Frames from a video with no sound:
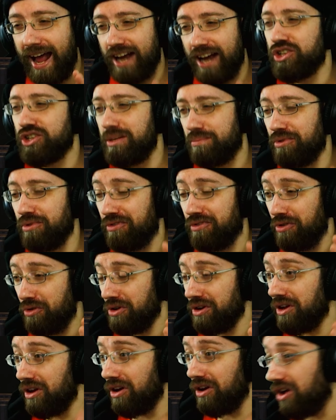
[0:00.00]
actually
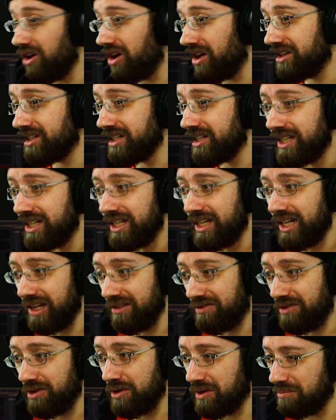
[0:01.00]
prefer it a lot
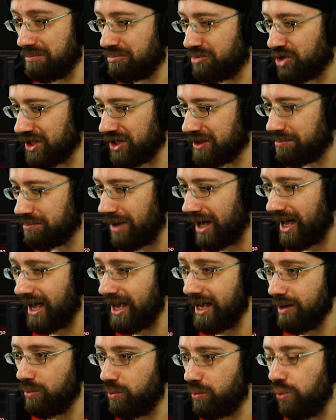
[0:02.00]
if you could just
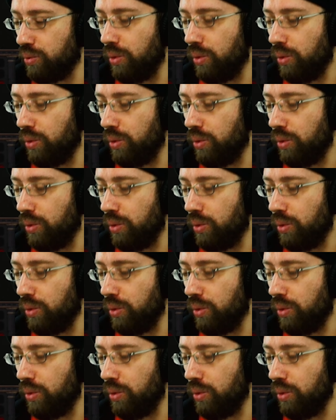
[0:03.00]
buy